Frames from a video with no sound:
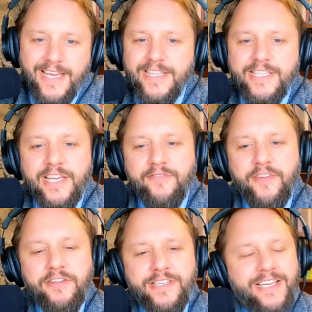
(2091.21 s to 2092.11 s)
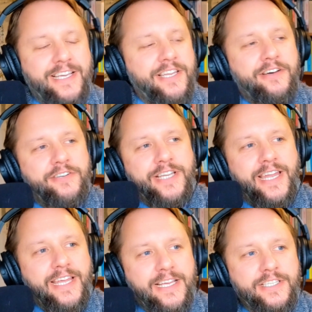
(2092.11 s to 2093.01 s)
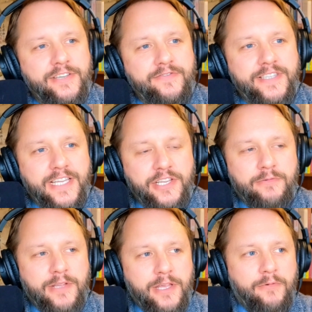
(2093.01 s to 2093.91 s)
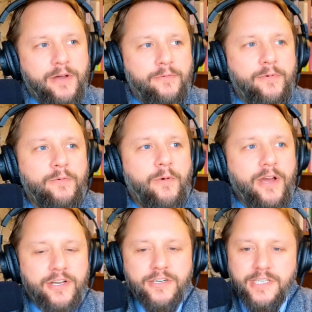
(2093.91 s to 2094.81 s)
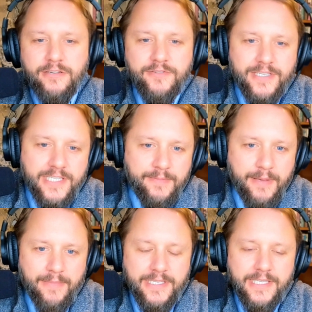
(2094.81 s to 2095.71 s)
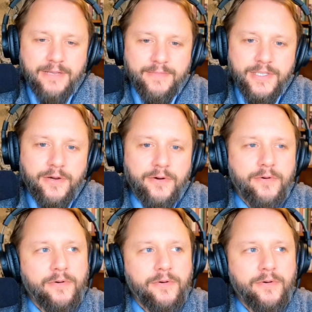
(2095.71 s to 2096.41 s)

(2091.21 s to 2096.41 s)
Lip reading: it's confusing, Shadi, because you've said you really would want your children to be Muslim. So